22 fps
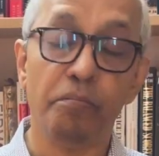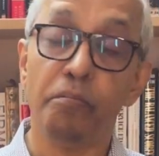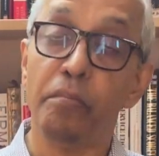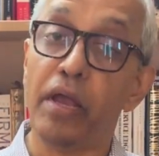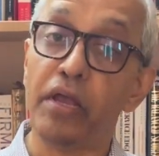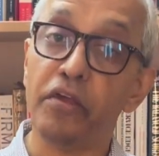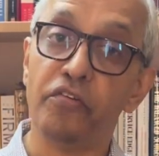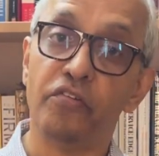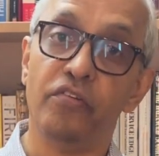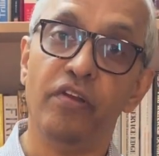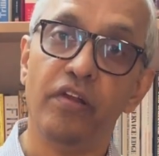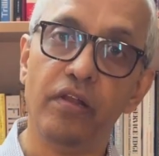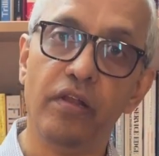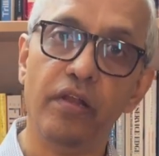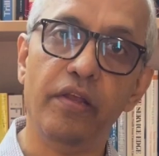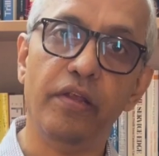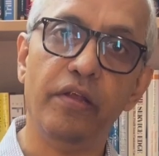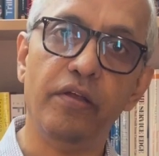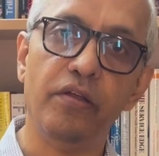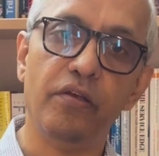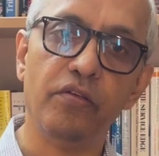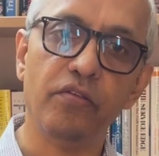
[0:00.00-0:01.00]
passionate
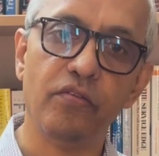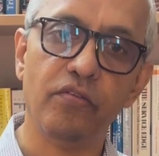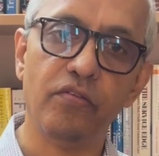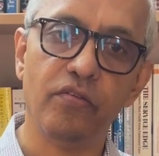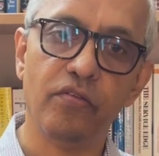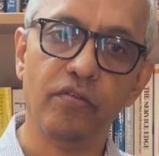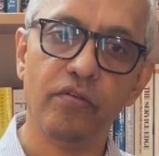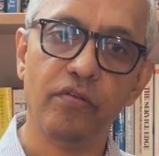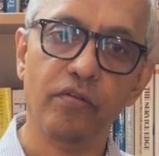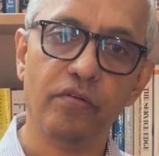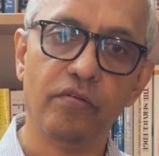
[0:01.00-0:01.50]
leaders,